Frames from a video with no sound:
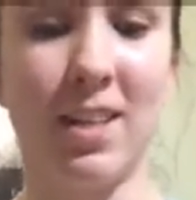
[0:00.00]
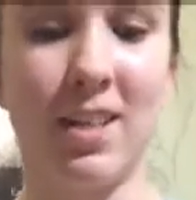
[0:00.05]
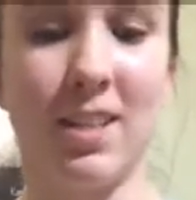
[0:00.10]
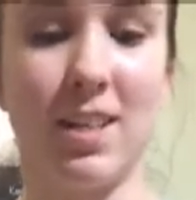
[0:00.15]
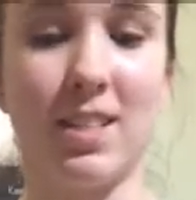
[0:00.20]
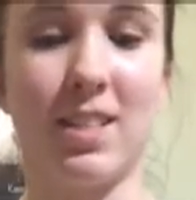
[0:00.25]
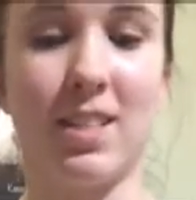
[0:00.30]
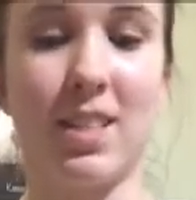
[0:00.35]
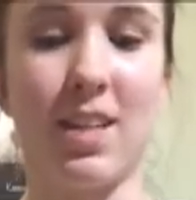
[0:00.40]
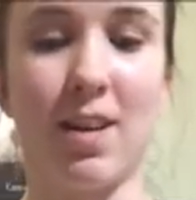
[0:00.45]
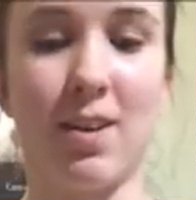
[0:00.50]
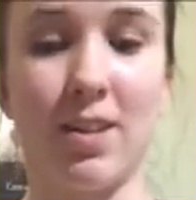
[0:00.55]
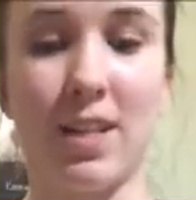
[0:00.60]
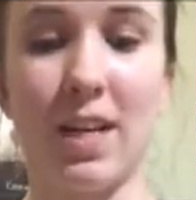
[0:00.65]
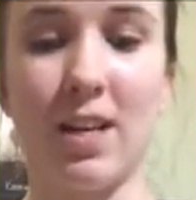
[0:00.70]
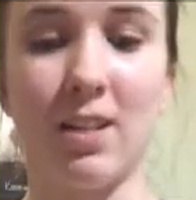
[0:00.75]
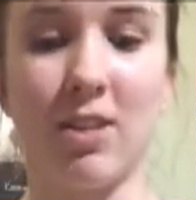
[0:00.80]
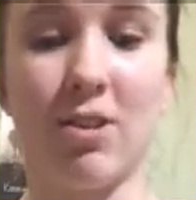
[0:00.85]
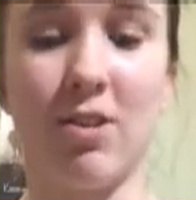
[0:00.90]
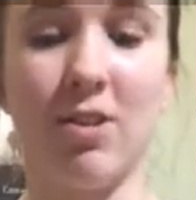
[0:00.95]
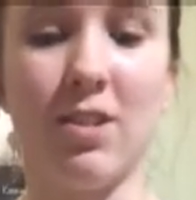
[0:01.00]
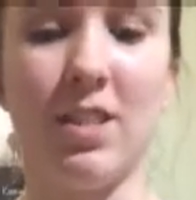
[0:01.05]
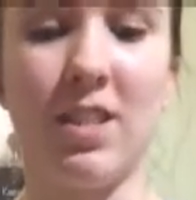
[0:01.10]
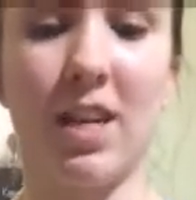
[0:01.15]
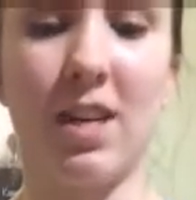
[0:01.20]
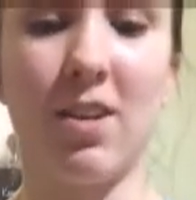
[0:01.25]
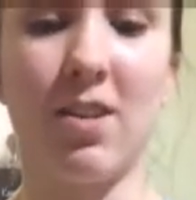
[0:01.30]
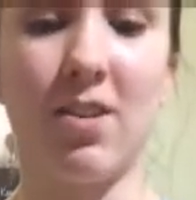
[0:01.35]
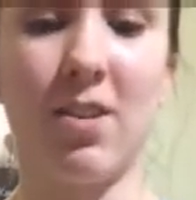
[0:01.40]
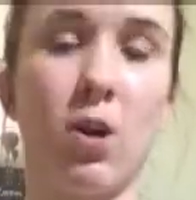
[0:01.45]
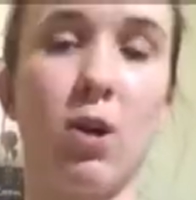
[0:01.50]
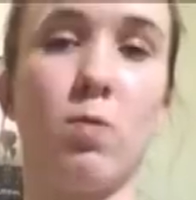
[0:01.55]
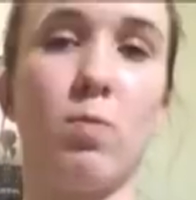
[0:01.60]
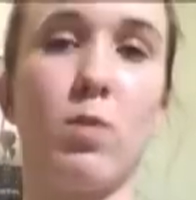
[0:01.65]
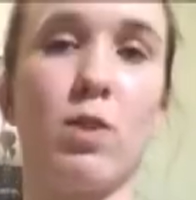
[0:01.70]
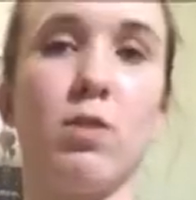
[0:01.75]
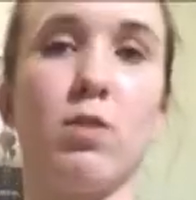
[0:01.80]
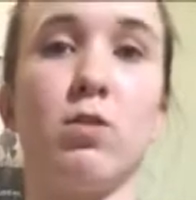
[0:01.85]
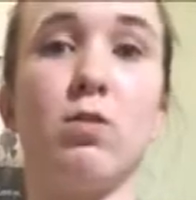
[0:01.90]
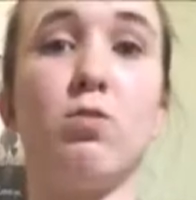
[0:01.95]
Let's see how that turns out. Part
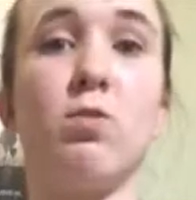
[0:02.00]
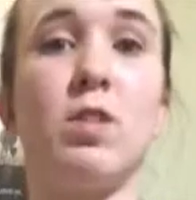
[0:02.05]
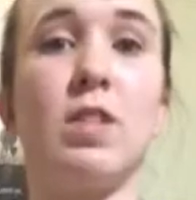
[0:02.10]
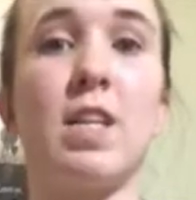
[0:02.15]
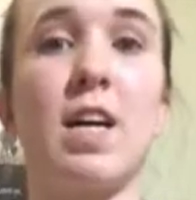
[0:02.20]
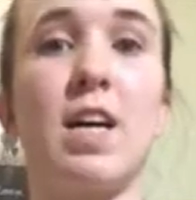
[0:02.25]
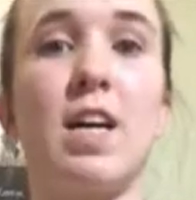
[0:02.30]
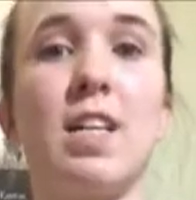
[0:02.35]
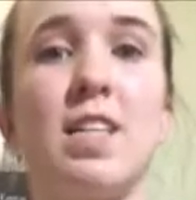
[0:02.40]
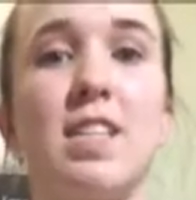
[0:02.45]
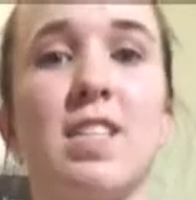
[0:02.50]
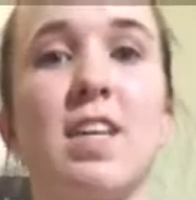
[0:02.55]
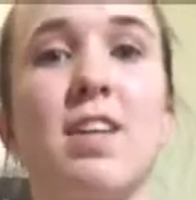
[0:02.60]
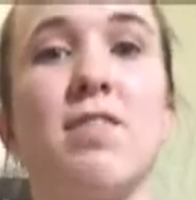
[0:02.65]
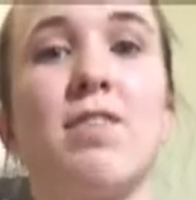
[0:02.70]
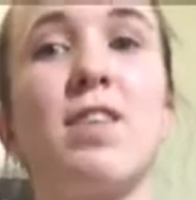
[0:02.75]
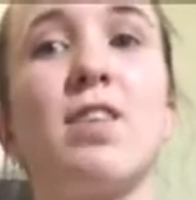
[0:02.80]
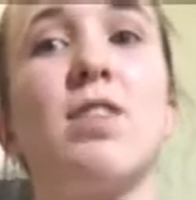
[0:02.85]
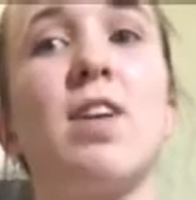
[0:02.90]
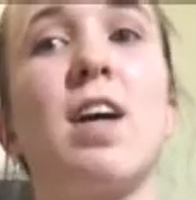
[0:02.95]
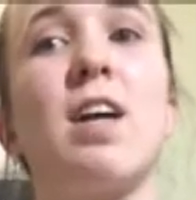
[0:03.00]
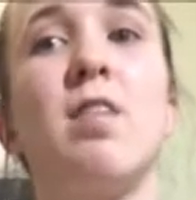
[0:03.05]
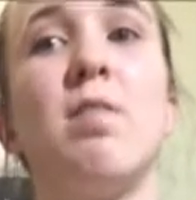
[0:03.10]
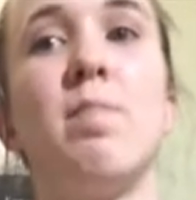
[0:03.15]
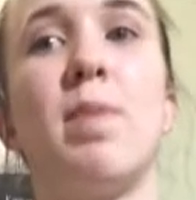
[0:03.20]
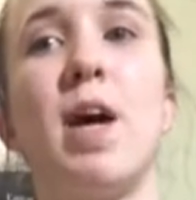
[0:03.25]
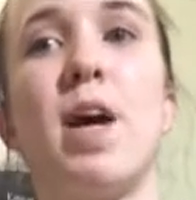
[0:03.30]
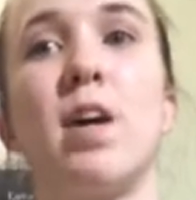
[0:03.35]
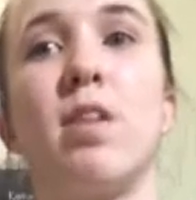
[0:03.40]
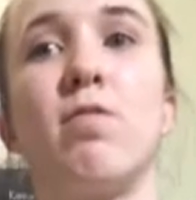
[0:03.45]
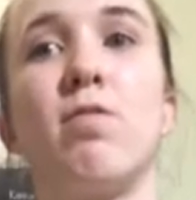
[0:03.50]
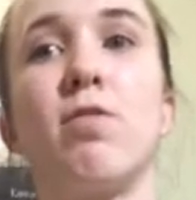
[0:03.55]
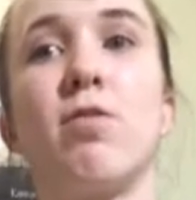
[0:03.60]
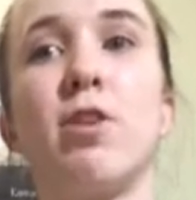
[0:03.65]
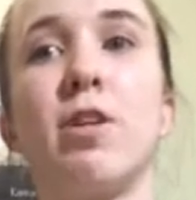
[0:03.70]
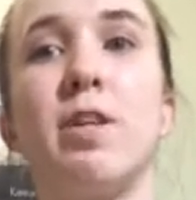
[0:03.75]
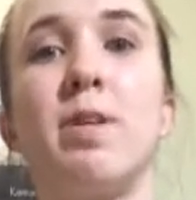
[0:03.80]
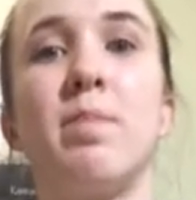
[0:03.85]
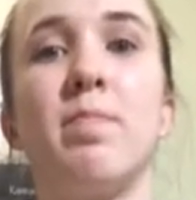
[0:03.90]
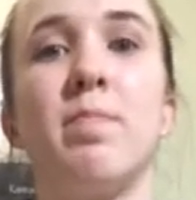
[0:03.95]
where Luke dies, I felt kind of bad for
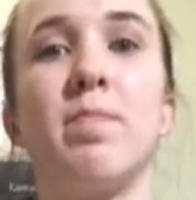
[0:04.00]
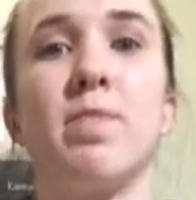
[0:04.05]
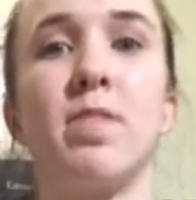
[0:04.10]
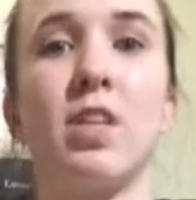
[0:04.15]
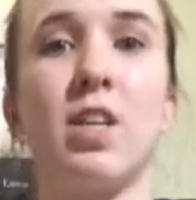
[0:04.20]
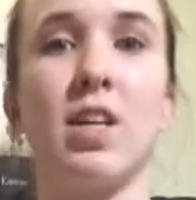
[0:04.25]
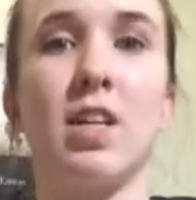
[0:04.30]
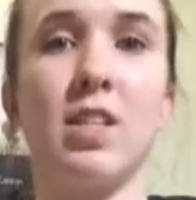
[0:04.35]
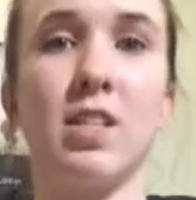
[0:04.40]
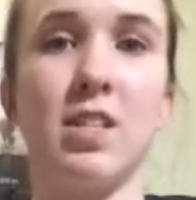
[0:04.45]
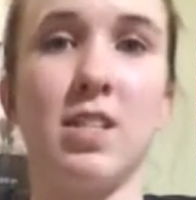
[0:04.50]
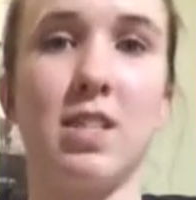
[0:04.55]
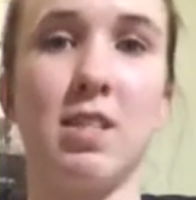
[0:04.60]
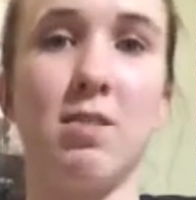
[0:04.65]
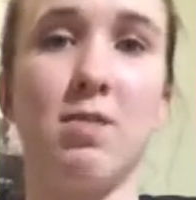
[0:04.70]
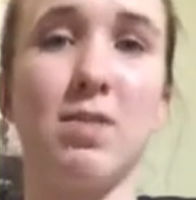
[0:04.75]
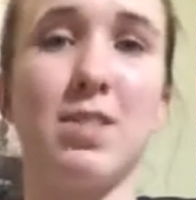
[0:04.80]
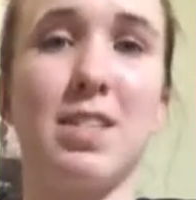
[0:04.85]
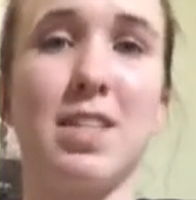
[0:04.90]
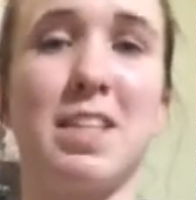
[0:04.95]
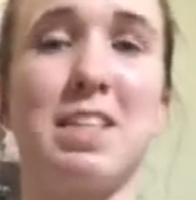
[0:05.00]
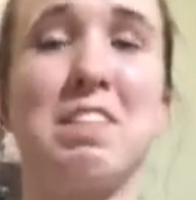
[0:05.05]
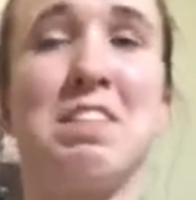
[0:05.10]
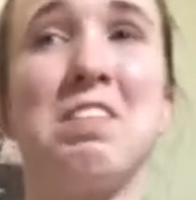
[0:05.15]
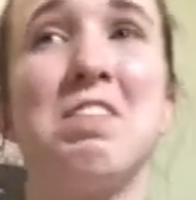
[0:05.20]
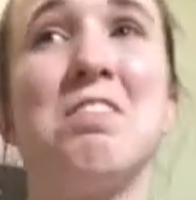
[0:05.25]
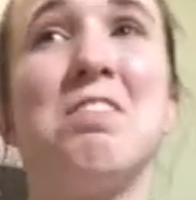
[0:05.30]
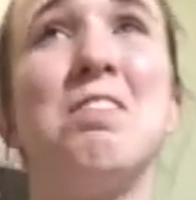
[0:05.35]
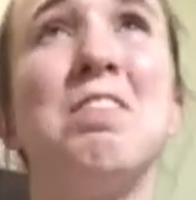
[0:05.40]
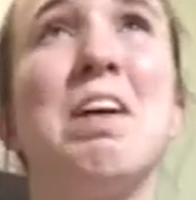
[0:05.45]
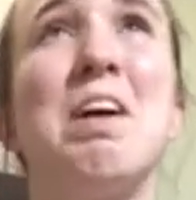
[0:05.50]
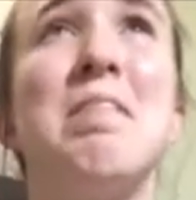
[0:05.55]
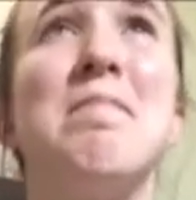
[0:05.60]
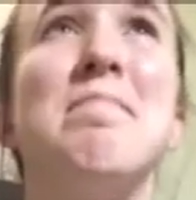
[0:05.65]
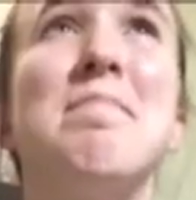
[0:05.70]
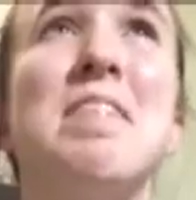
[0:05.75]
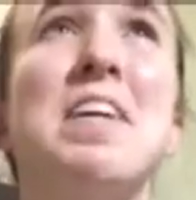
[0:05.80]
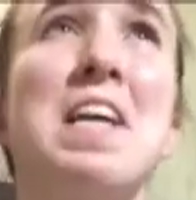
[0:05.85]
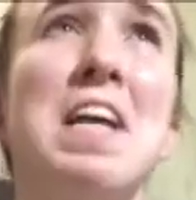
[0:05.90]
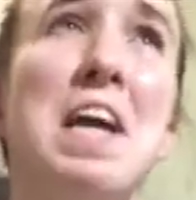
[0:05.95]
him, because he was like, do you
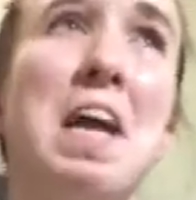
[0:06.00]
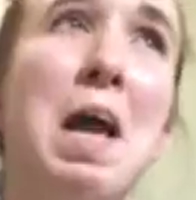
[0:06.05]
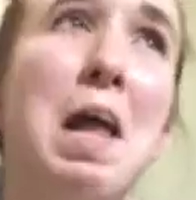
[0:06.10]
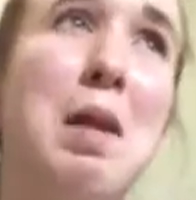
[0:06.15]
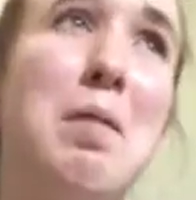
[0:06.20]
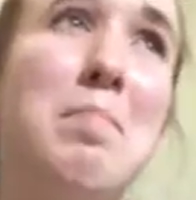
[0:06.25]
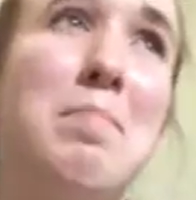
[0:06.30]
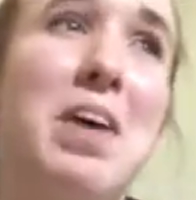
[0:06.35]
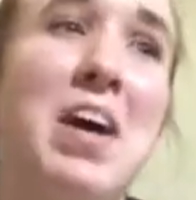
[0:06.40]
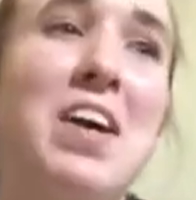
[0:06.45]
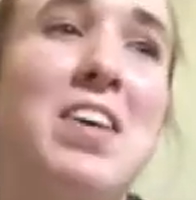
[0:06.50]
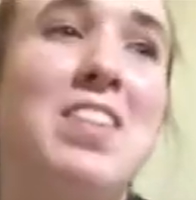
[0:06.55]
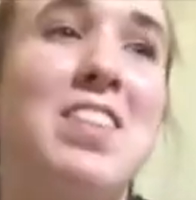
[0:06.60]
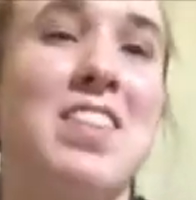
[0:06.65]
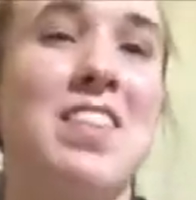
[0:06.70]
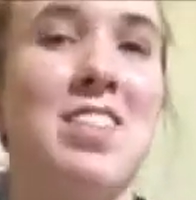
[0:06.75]
love me, Annabeth?